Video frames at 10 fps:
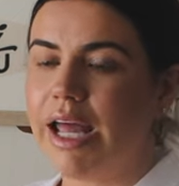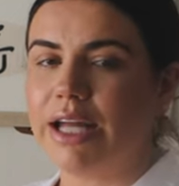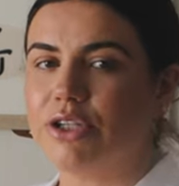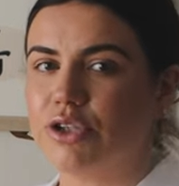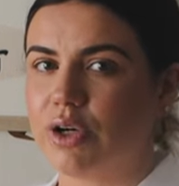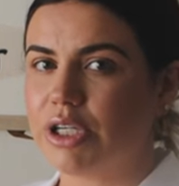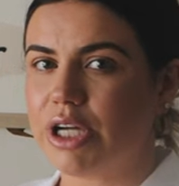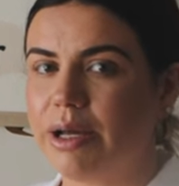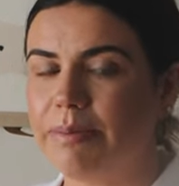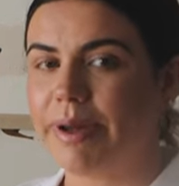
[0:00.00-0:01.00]
in
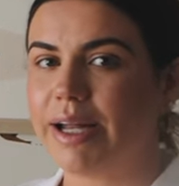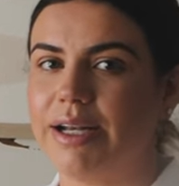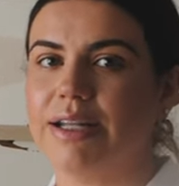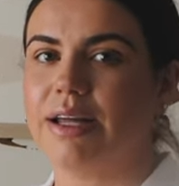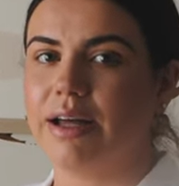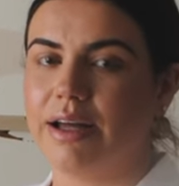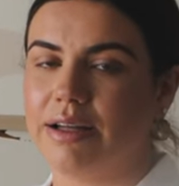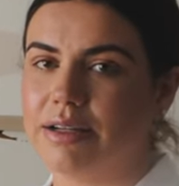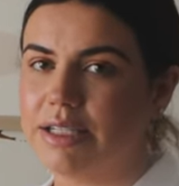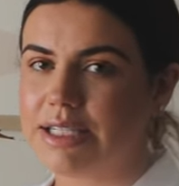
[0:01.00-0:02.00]
Georgia, but
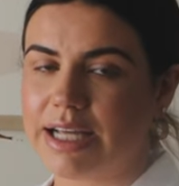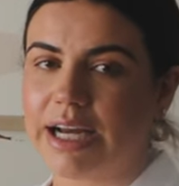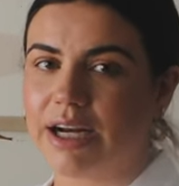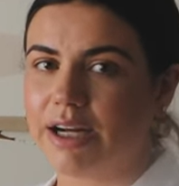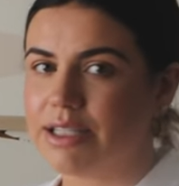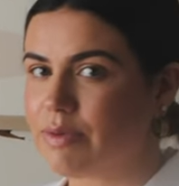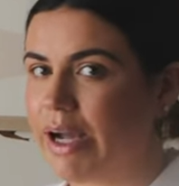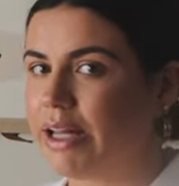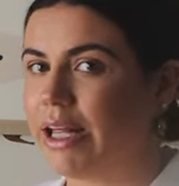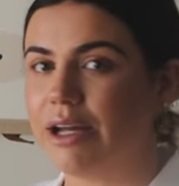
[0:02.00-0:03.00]
the designer is
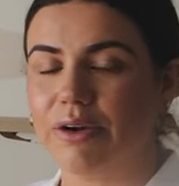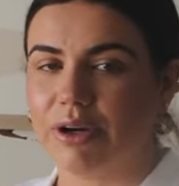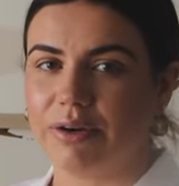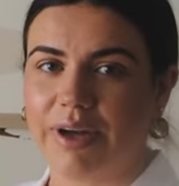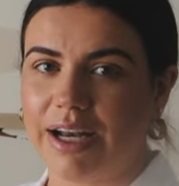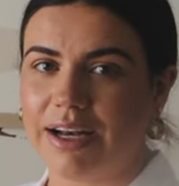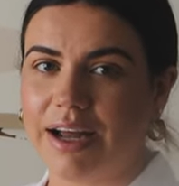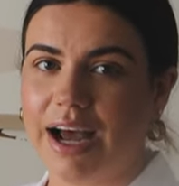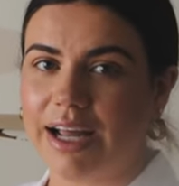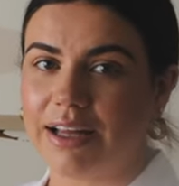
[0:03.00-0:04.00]
Riley and Crew,
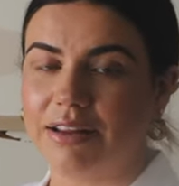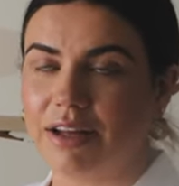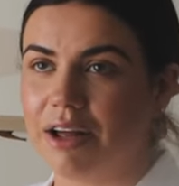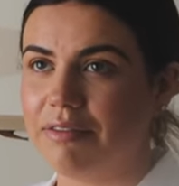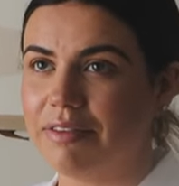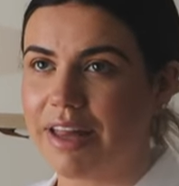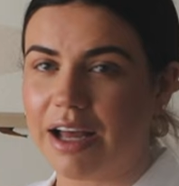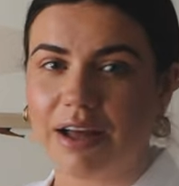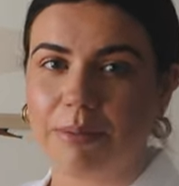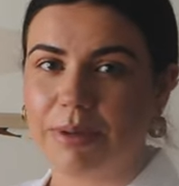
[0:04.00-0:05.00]
and I love
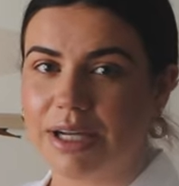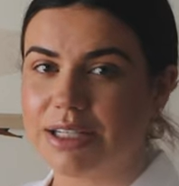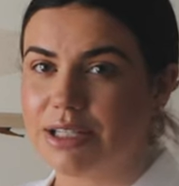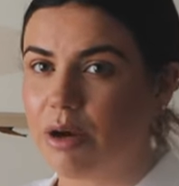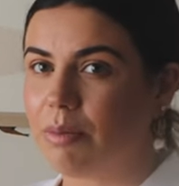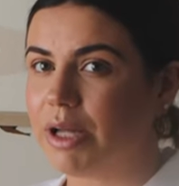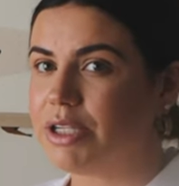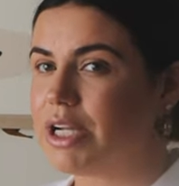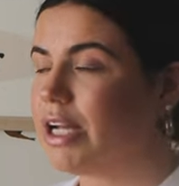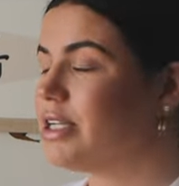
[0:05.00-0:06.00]
that company so
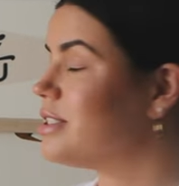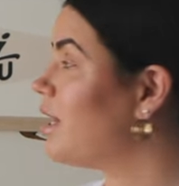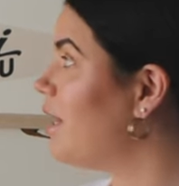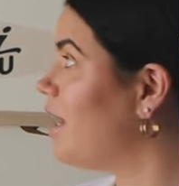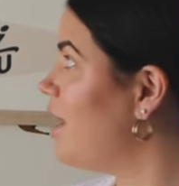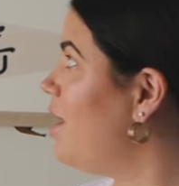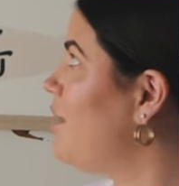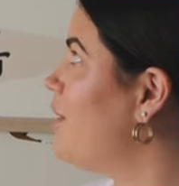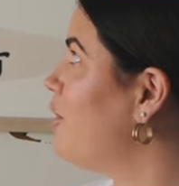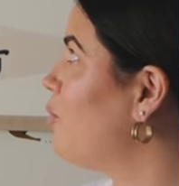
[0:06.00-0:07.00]
much and just thought
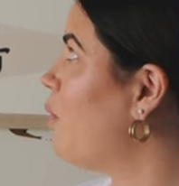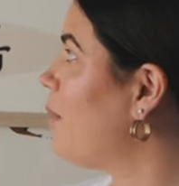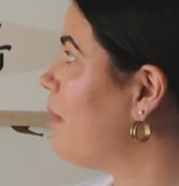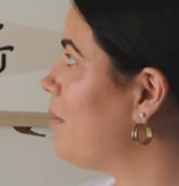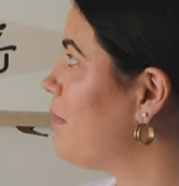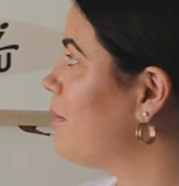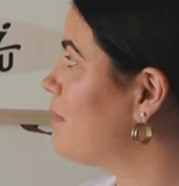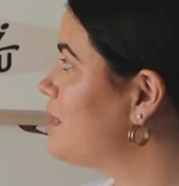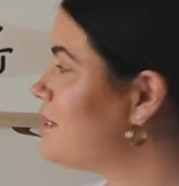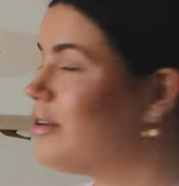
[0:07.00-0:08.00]
the wallpaper
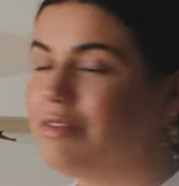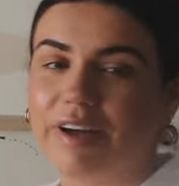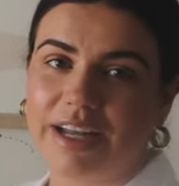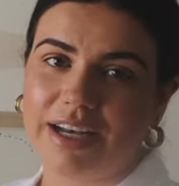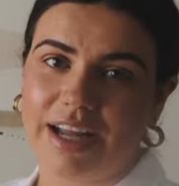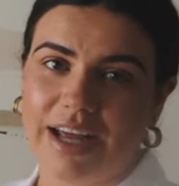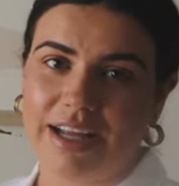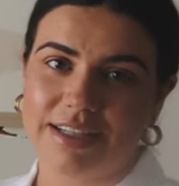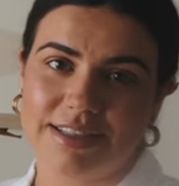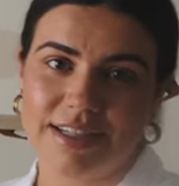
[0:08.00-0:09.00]
was so fun
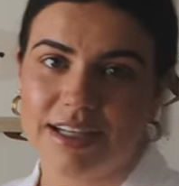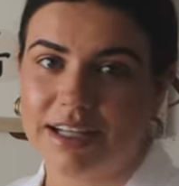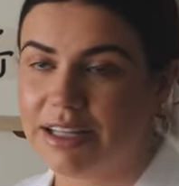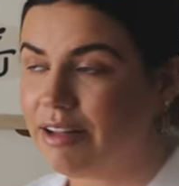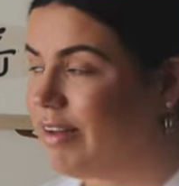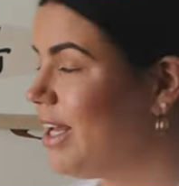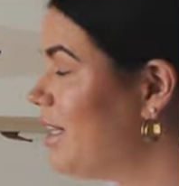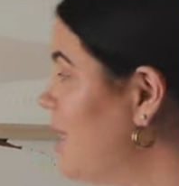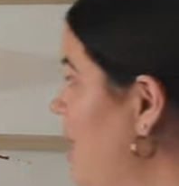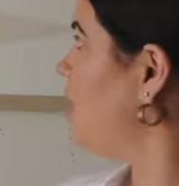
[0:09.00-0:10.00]
and love
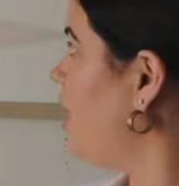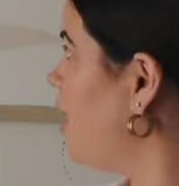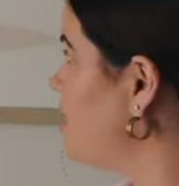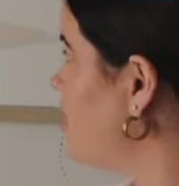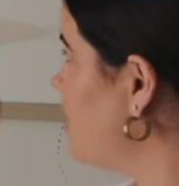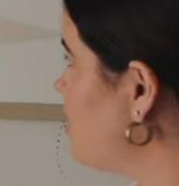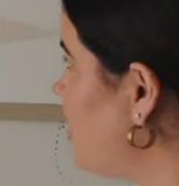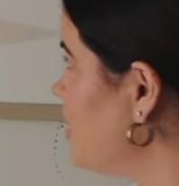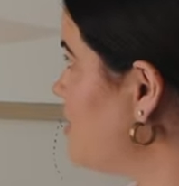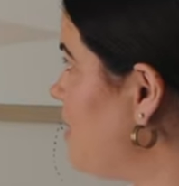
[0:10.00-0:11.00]
it. All right, so this
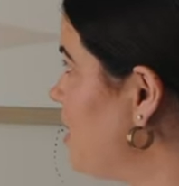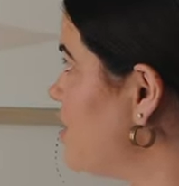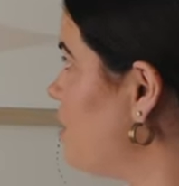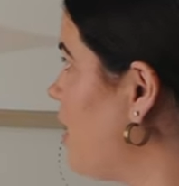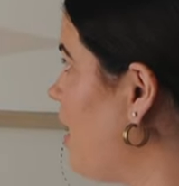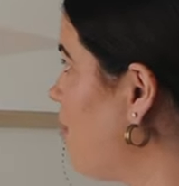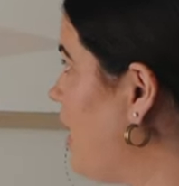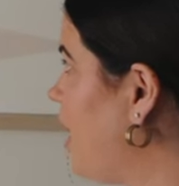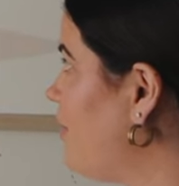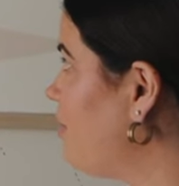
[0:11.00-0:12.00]
next piece we got
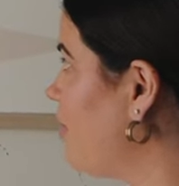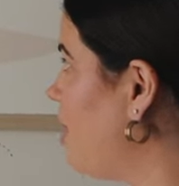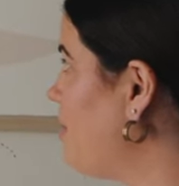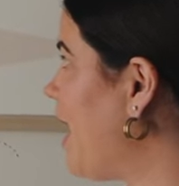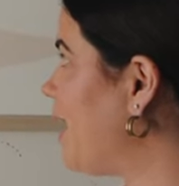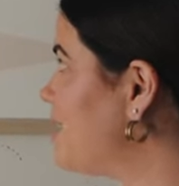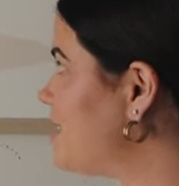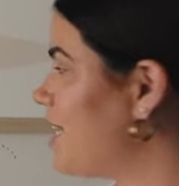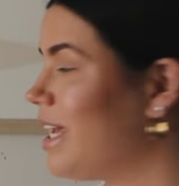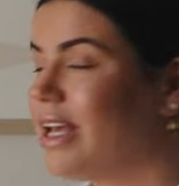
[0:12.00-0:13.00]
made from
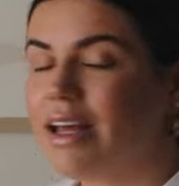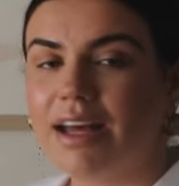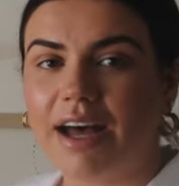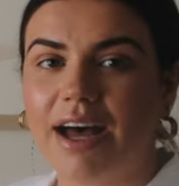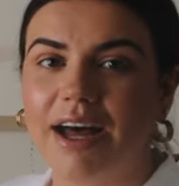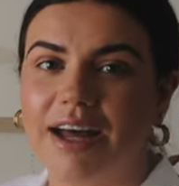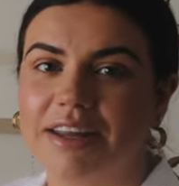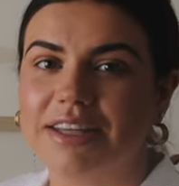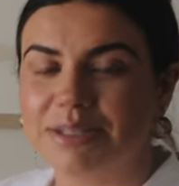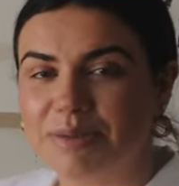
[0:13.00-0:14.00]
Etsy.
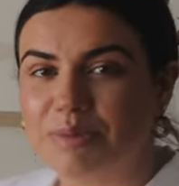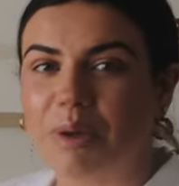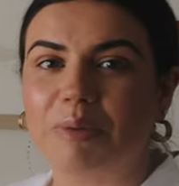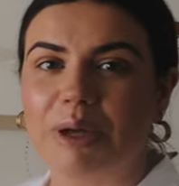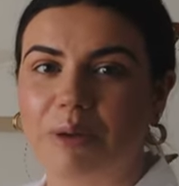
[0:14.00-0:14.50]
Uh, this was what we